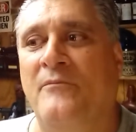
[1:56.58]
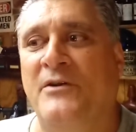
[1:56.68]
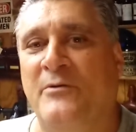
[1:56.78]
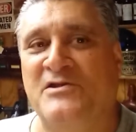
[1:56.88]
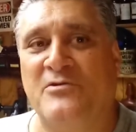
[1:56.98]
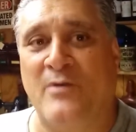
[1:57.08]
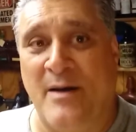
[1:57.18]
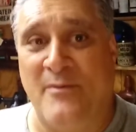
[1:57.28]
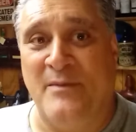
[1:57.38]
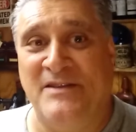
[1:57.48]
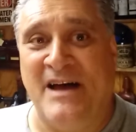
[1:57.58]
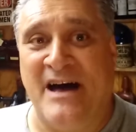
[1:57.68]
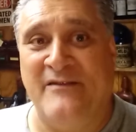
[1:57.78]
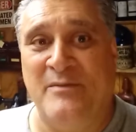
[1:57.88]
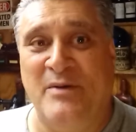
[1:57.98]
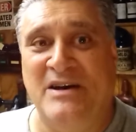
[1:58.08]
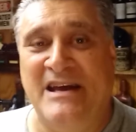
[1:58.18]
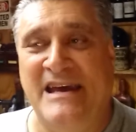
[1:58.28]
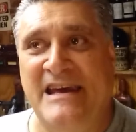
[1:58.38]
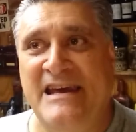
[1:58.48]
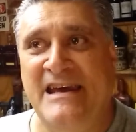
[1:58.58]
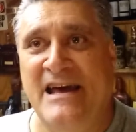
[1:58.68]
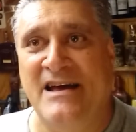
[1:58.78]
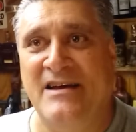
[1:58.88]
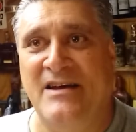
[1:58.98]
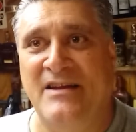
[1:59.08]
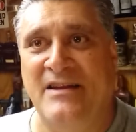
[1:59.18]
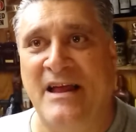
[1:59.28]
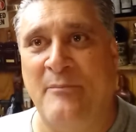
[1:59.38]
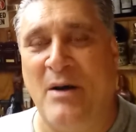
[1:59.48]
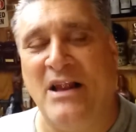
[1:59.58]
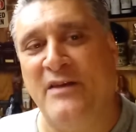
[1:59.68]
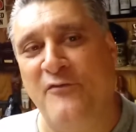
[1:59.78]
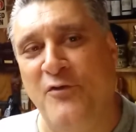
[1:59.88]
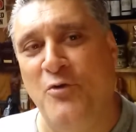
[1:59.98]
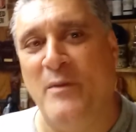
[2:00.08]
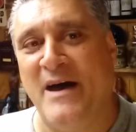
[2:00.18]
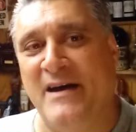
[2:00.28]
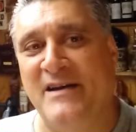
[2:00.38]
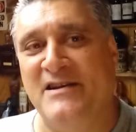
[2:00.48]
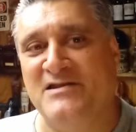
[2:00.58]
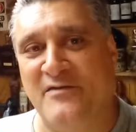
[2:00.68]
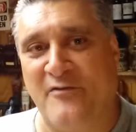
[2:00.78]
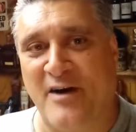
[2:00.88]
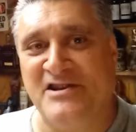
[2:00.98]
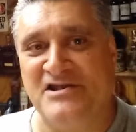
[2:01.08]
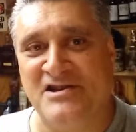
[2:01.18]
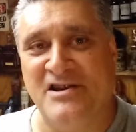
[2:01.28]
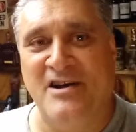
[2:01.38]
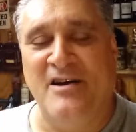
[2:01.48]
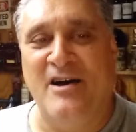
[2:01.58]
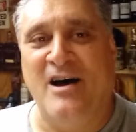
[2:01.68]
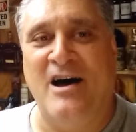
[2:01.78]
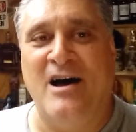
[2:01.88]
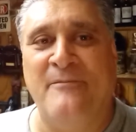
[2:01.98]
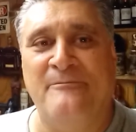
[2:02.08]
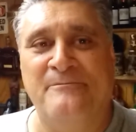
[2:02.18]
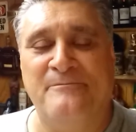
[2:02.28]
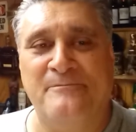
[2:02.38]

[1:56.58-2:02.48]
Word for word: the original Robert Mondavi, but he, uh, Pouilly-Fumé is the French, um,